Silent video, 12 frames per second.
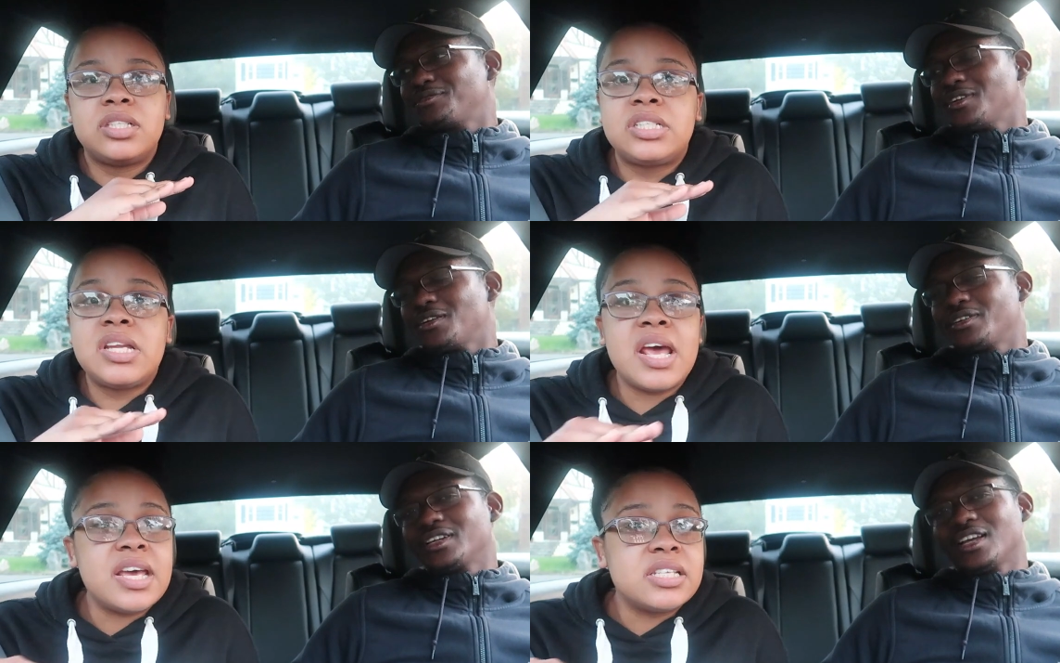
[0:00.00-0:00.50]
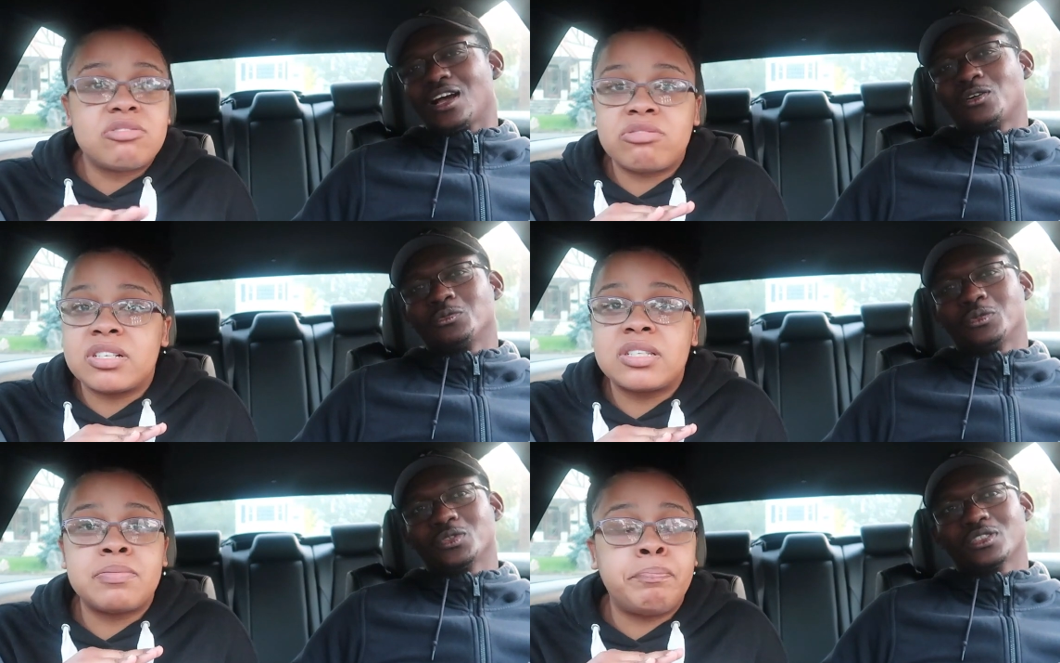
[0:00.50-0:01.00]

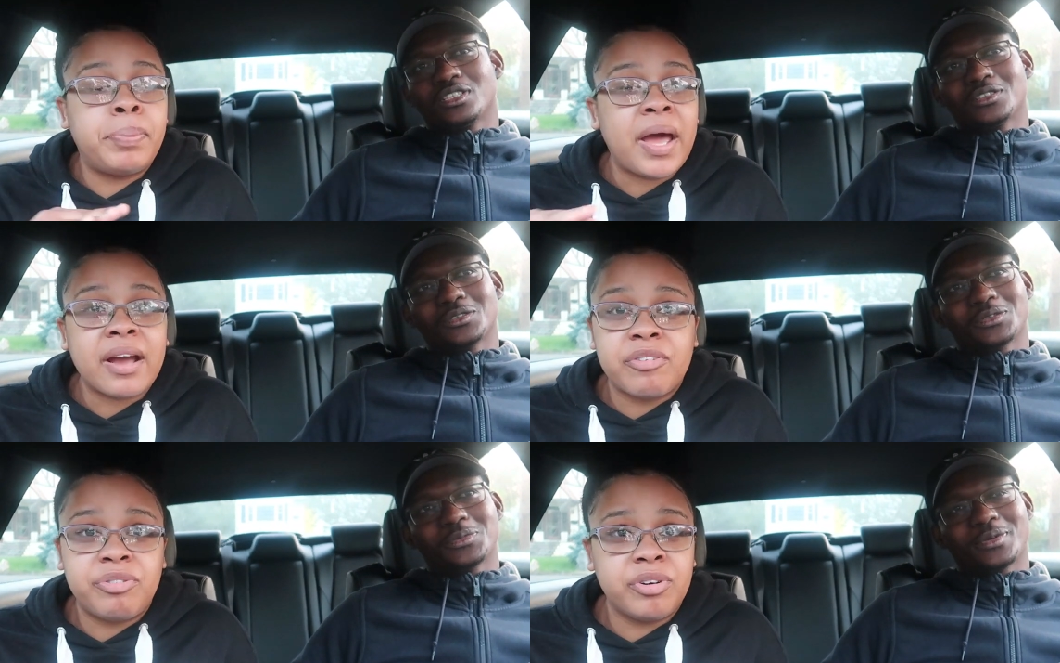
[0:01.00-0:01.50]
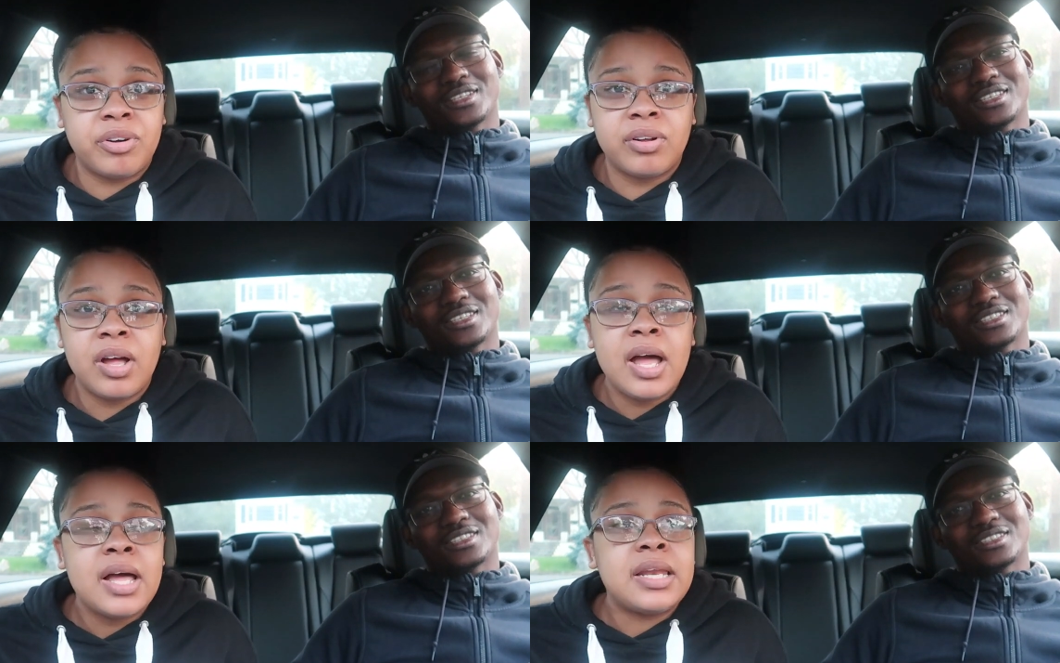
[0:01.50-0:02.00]
Speaker 1: disrespectful.
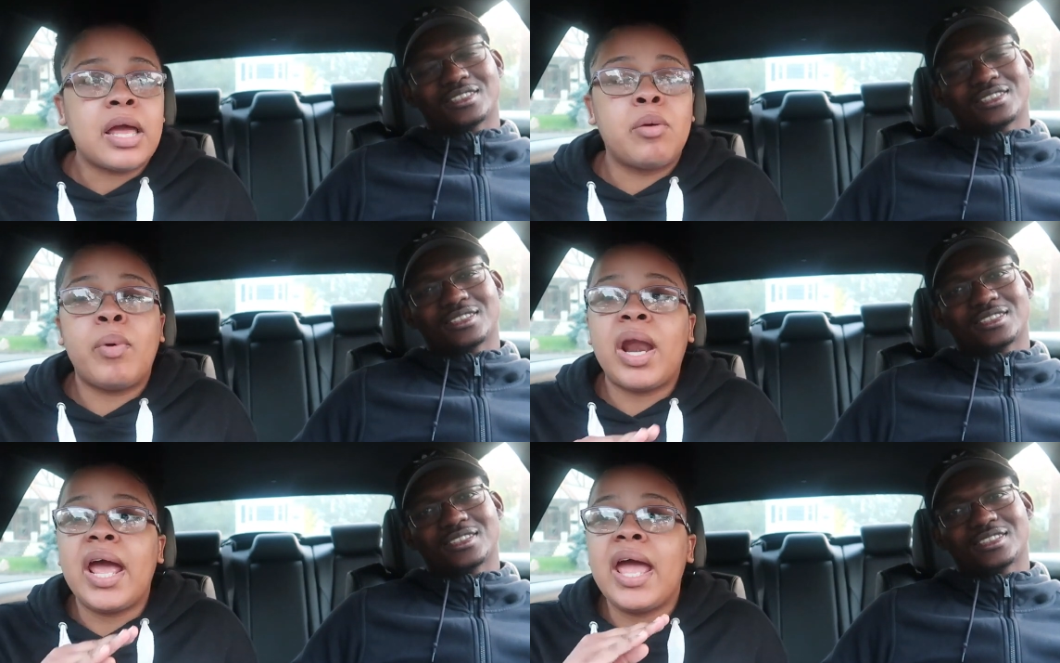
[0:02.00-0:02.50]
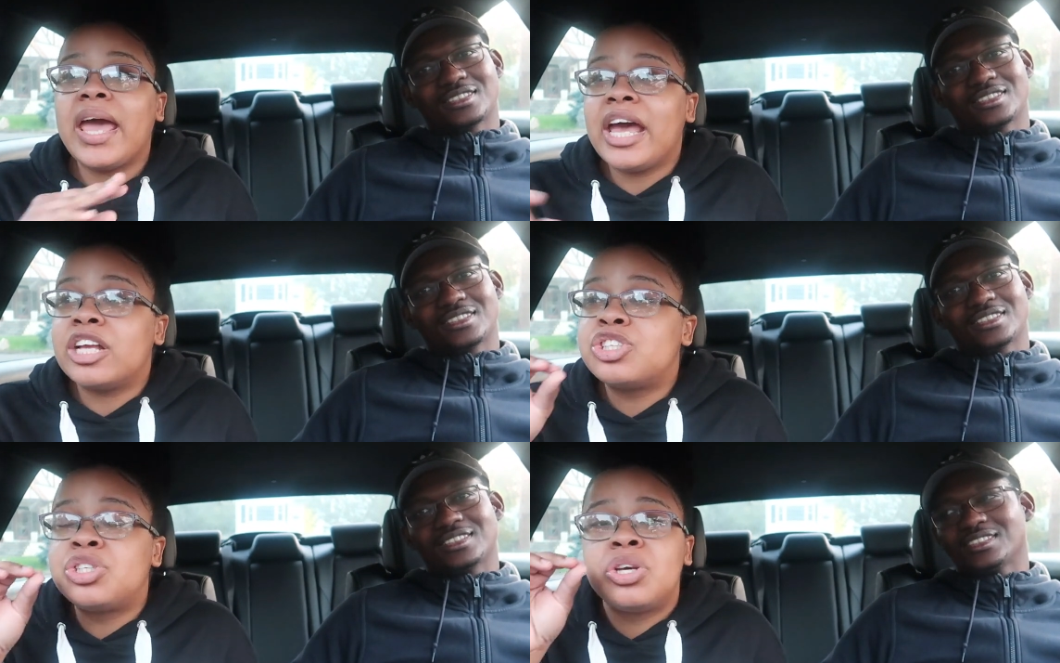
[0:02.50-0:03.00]
Yeah. Like when I
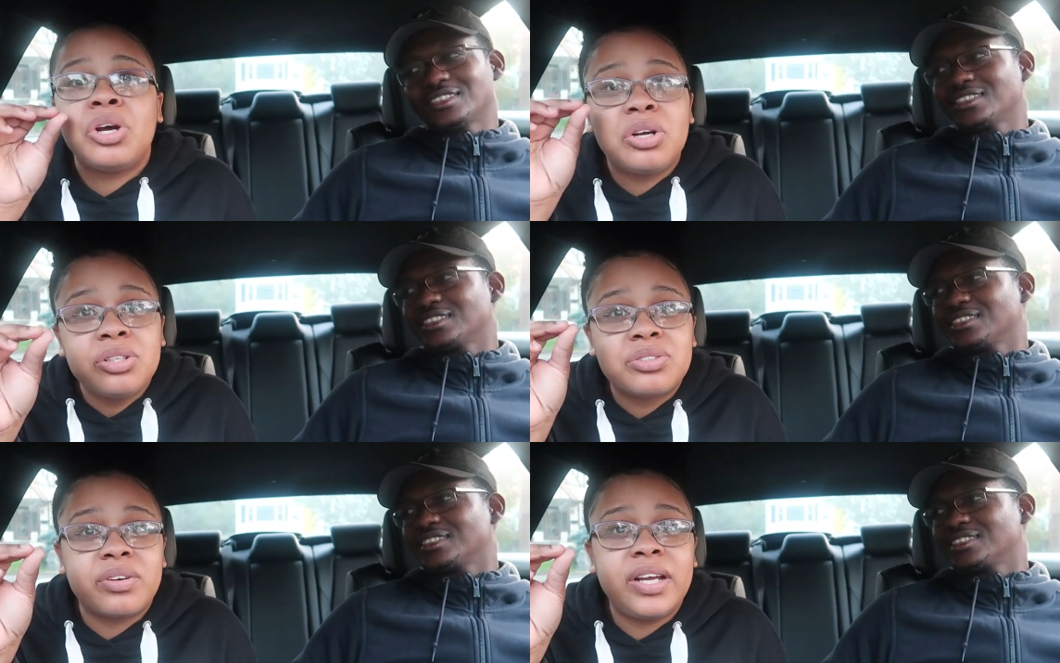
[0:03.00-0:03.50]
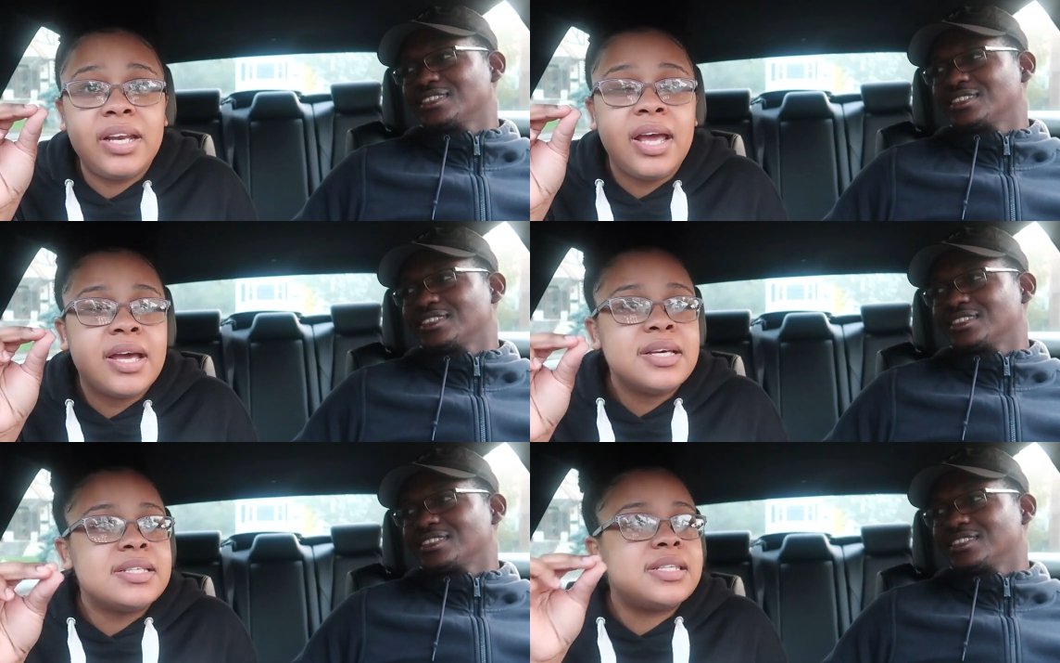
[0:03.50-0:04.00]
hear children
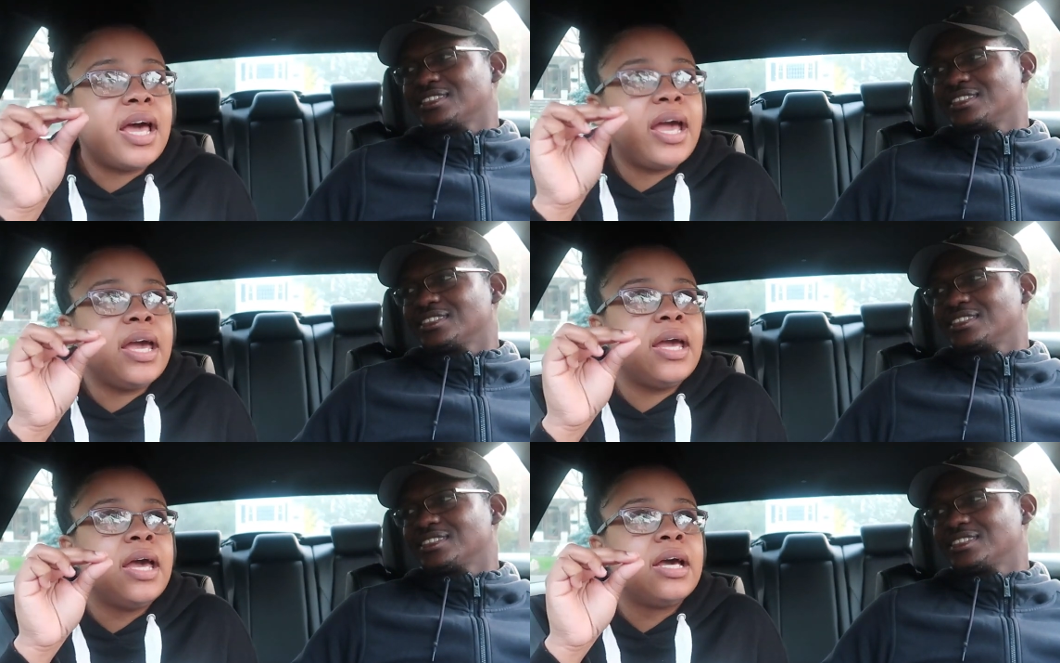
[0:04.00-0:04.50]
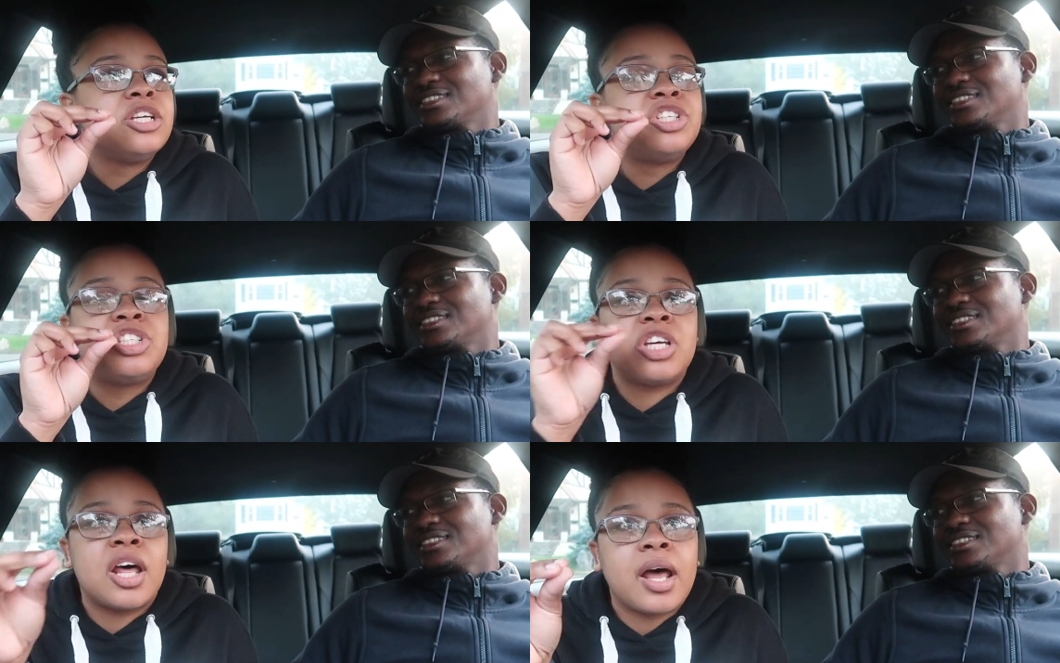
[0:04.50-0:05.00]
say
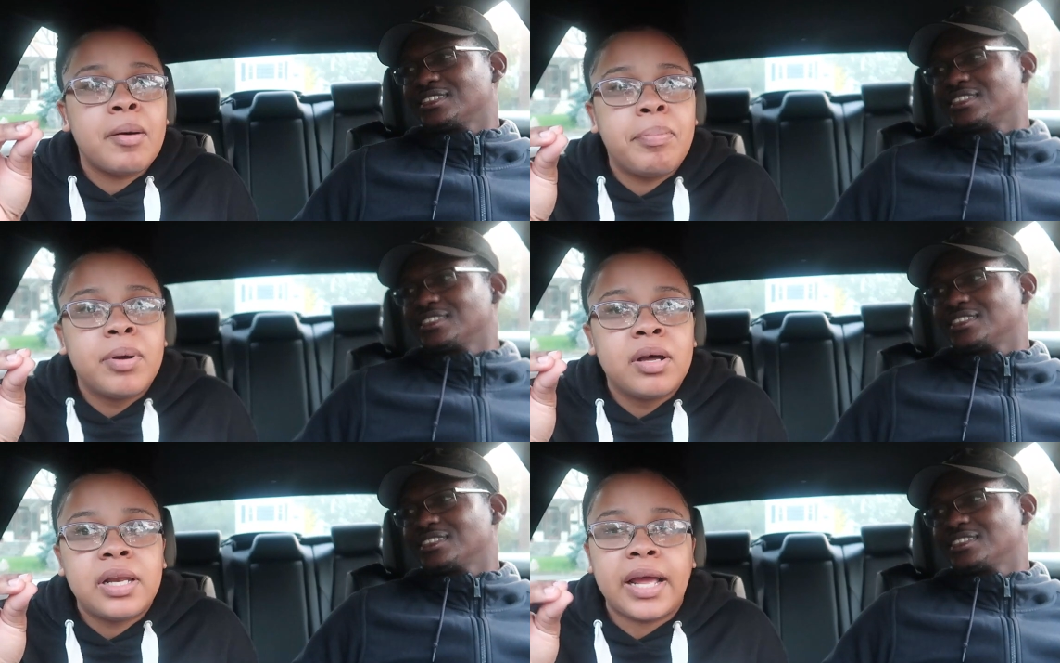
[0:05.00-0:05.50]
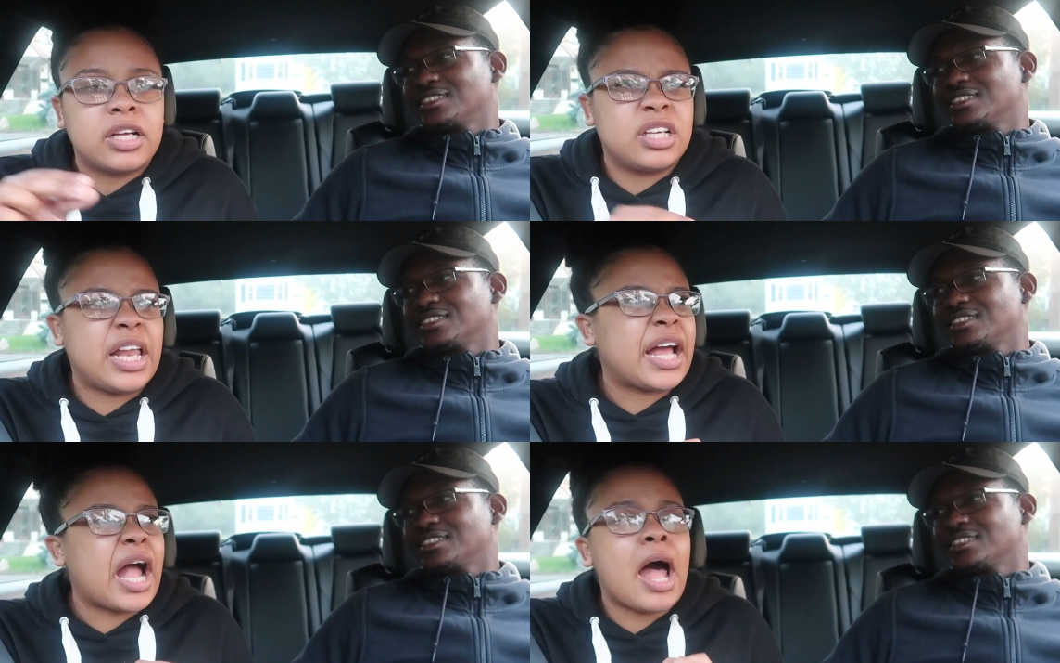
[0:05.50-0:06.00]
shut up,
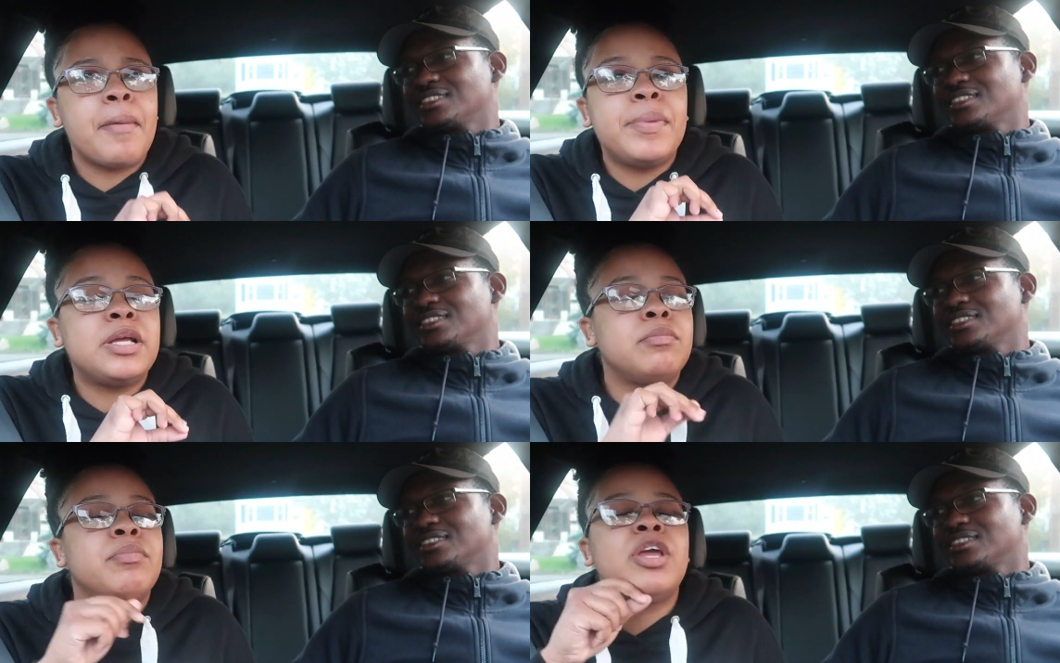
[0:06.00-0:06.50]
like